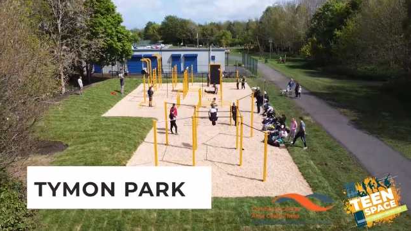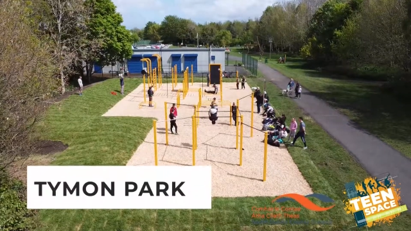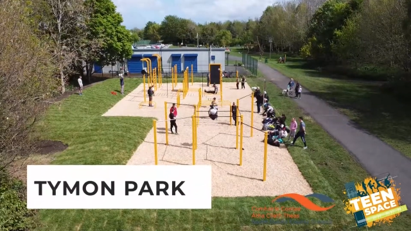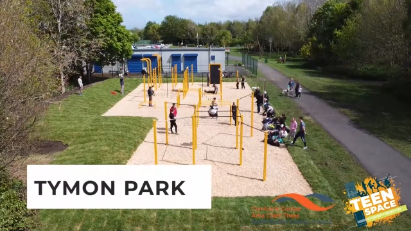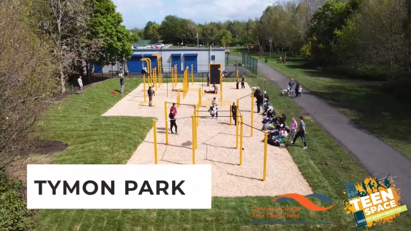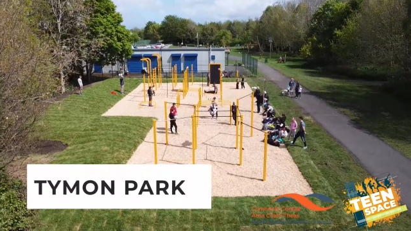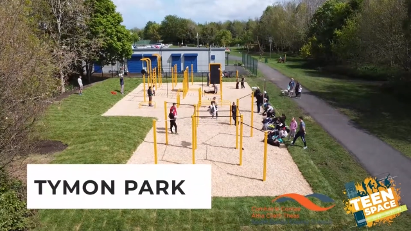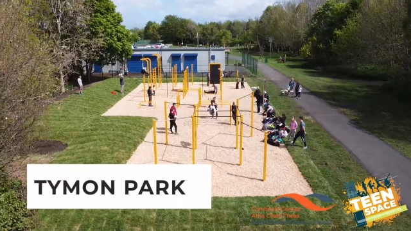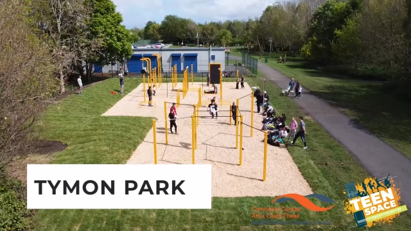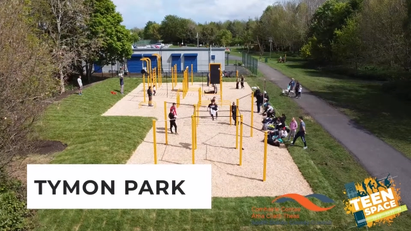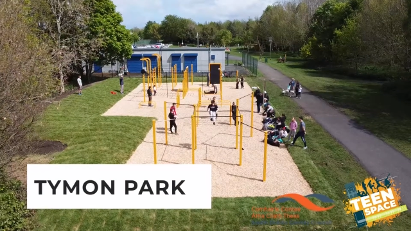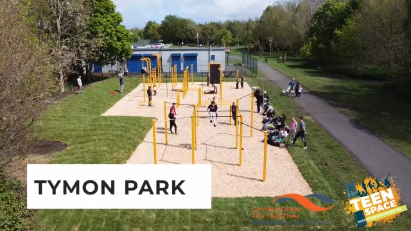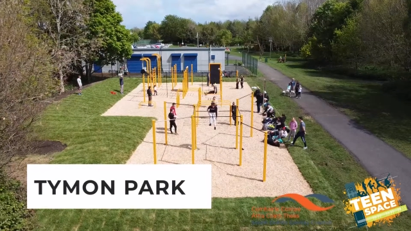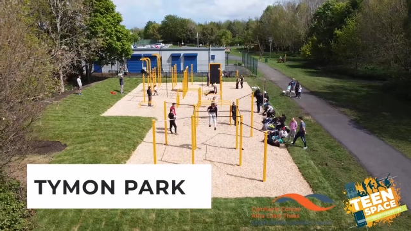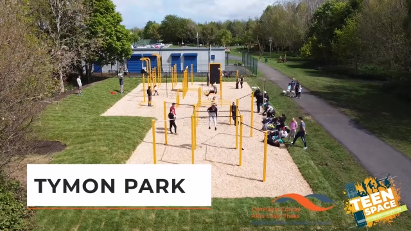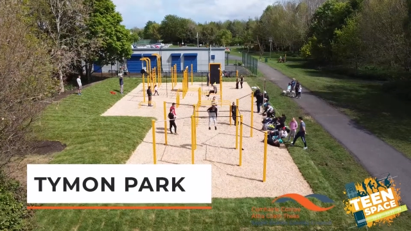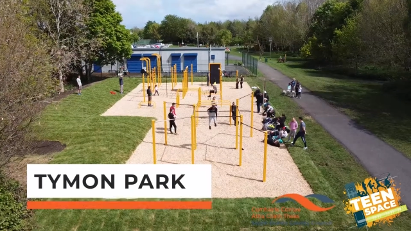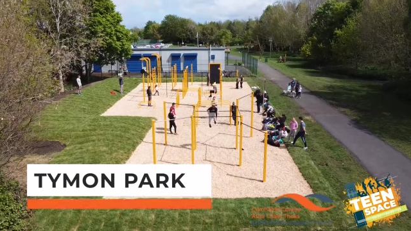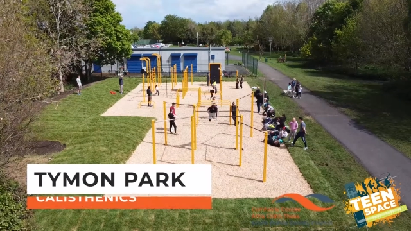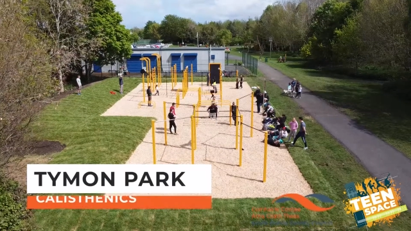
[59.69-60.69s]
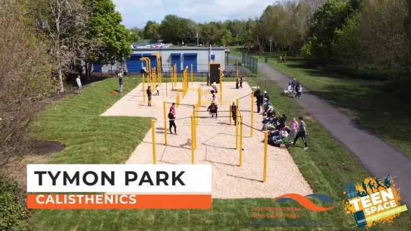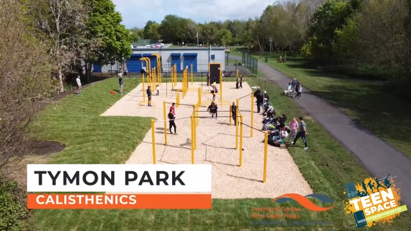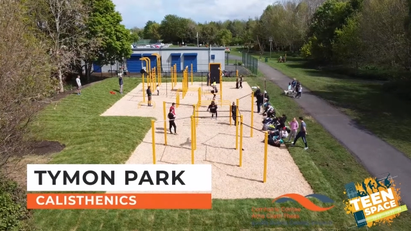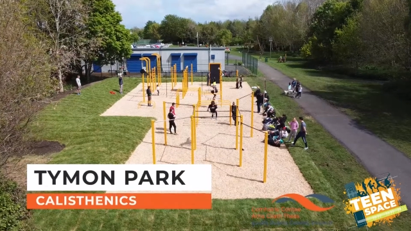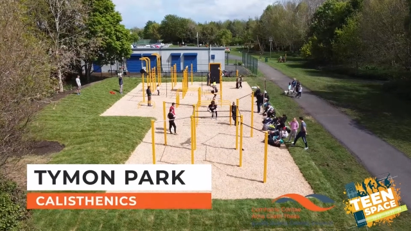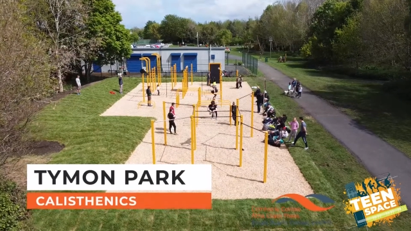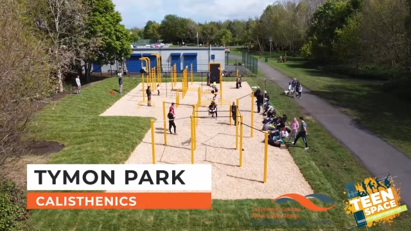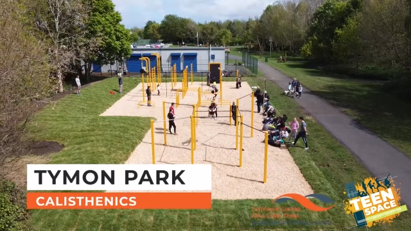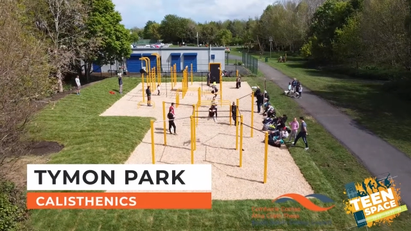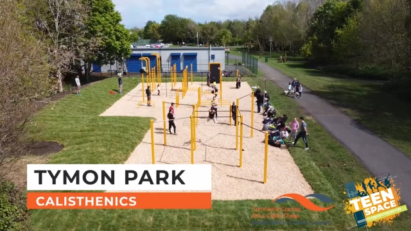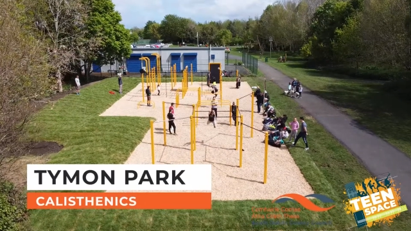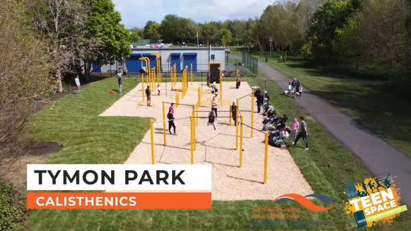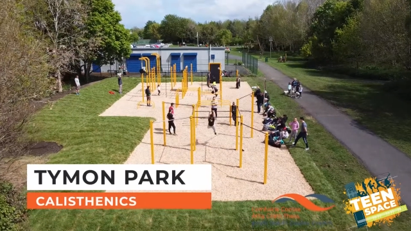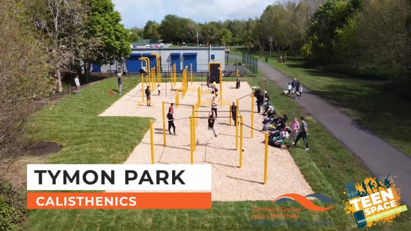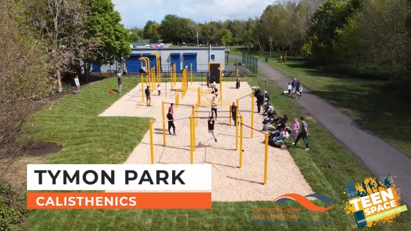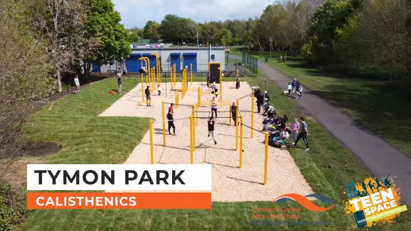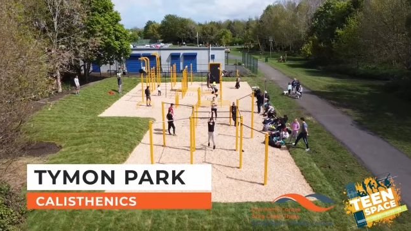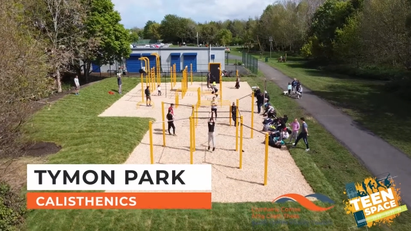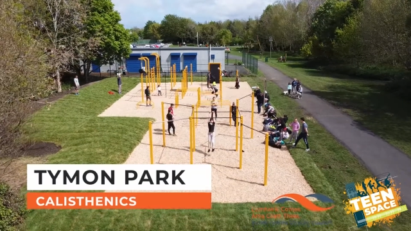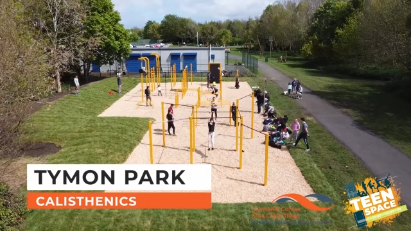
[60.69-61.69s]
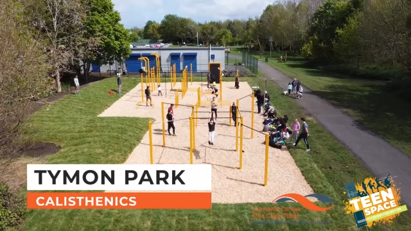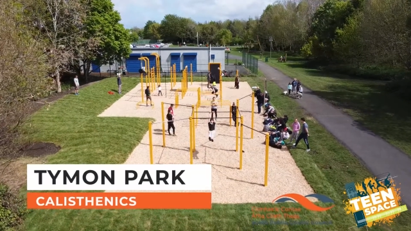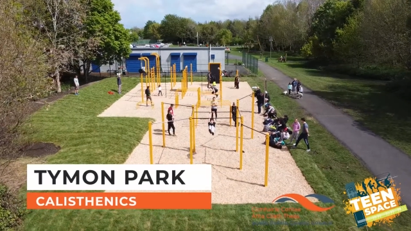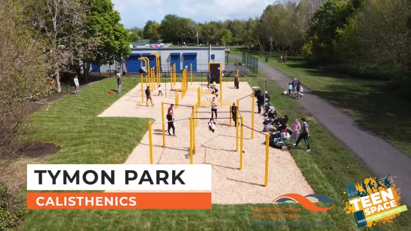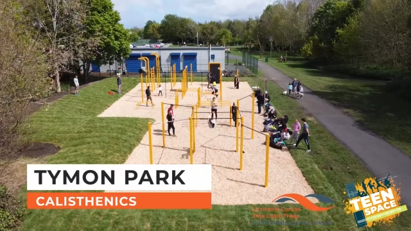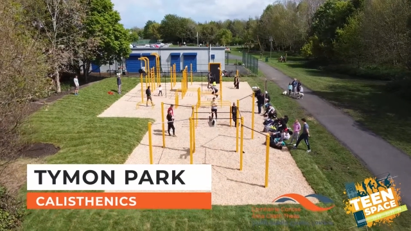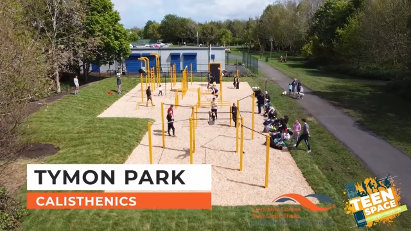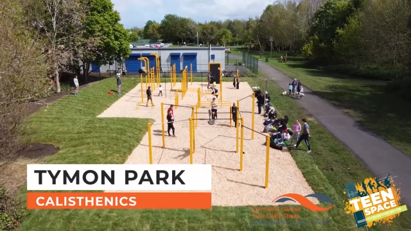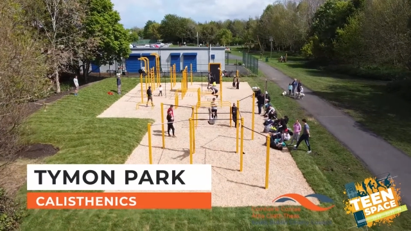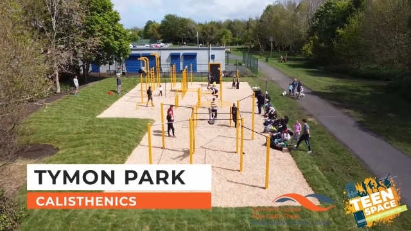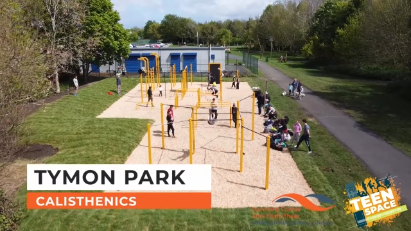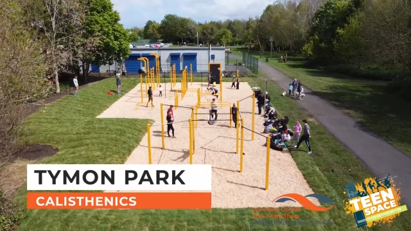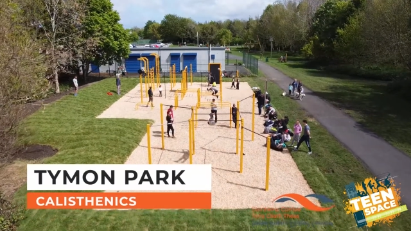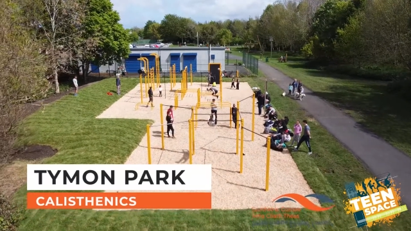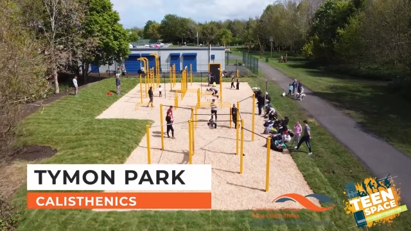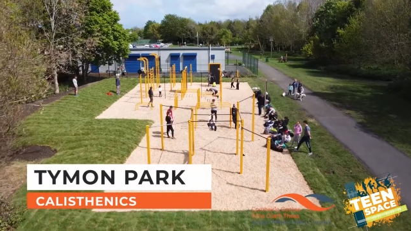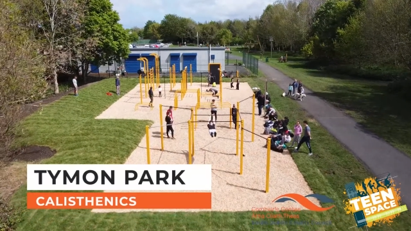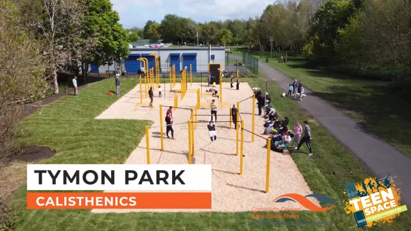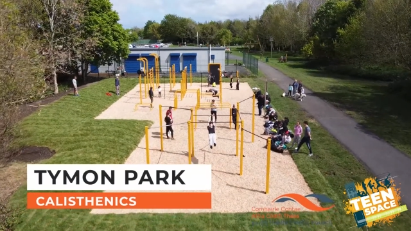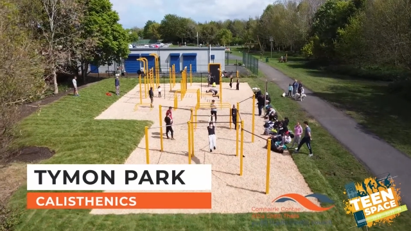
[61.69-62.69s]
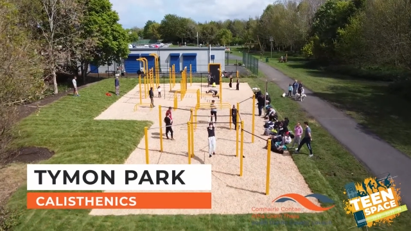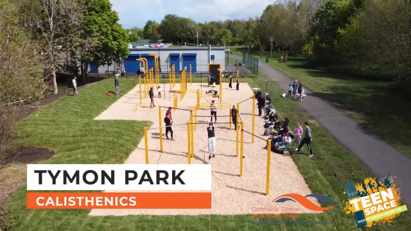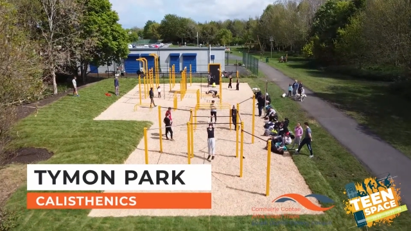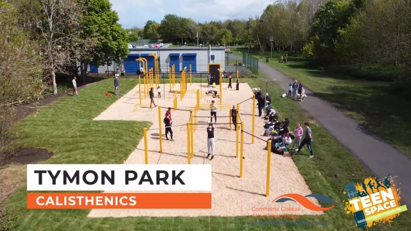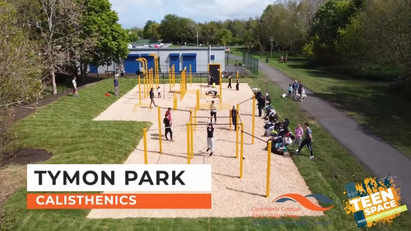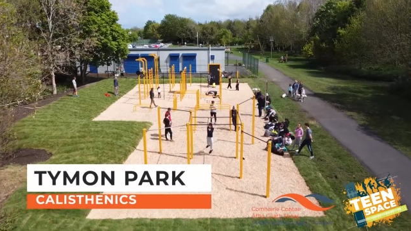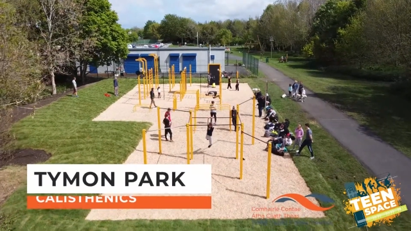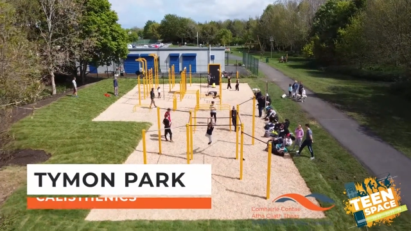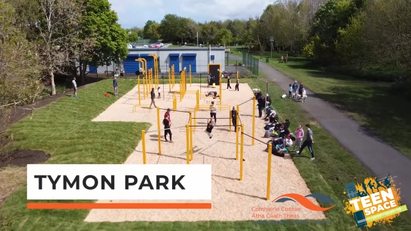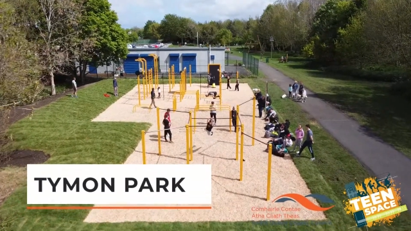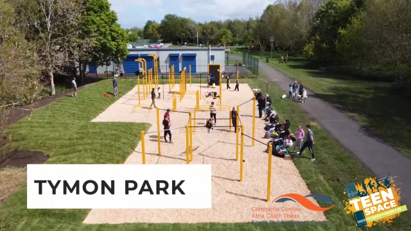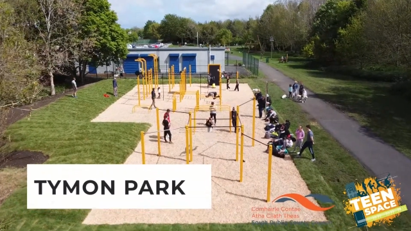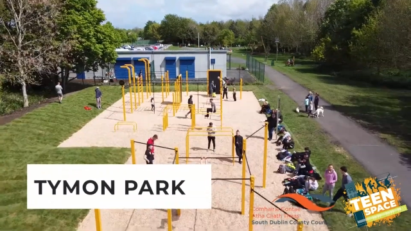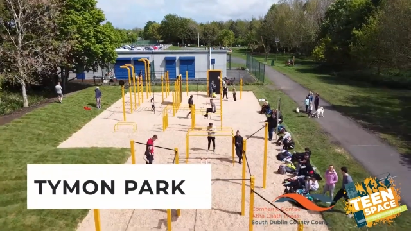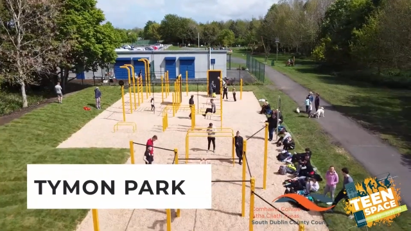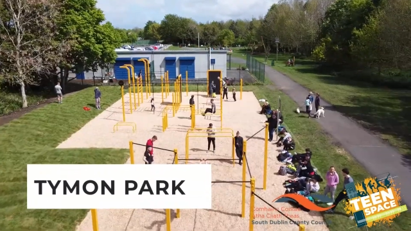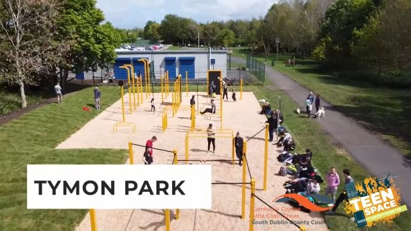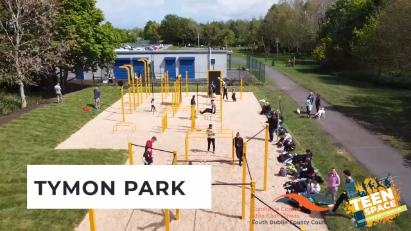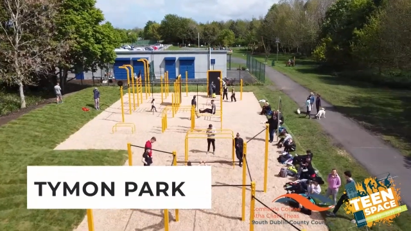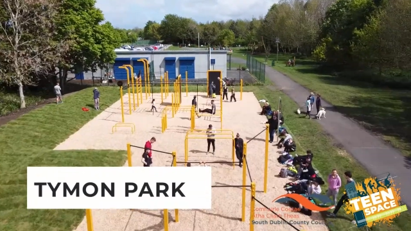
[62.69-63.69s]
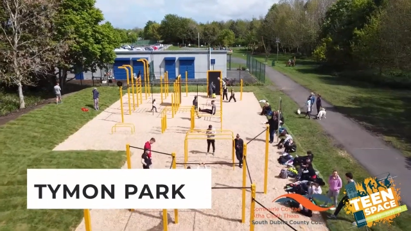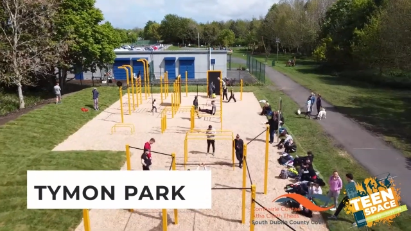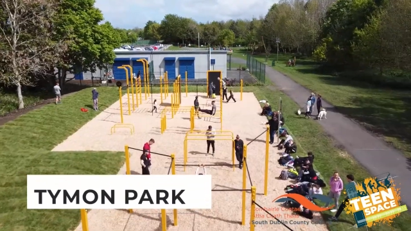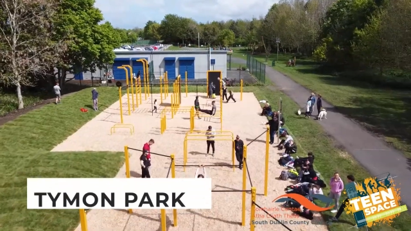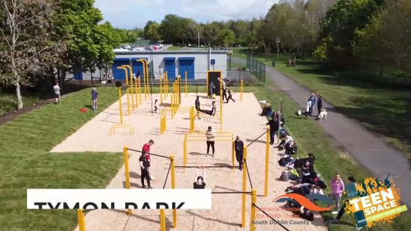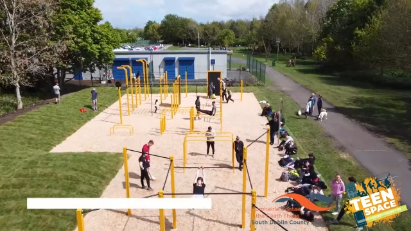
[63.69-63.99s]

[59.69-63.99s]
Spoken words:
No face is visible, so there are no lips to read.